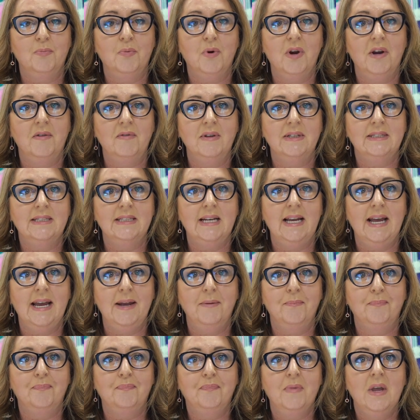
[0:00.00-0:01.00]

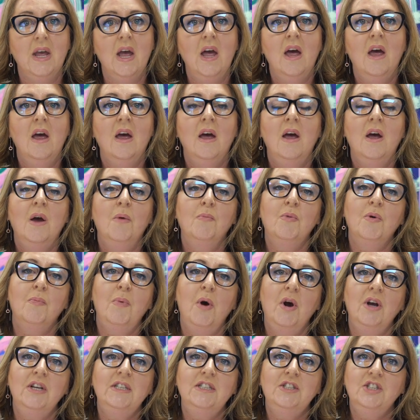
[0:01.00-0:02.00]
previously.
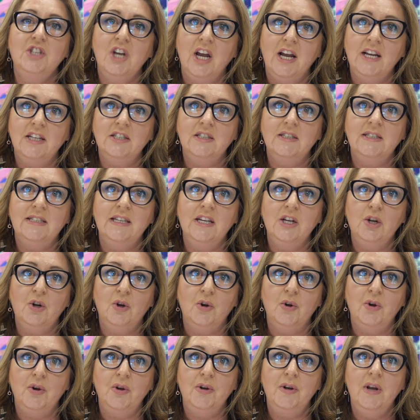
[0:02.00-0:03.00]
Proposed changes
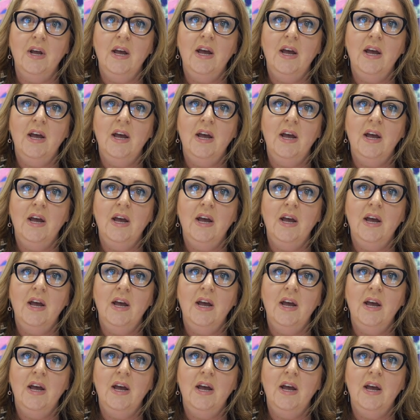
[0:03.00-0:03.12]
include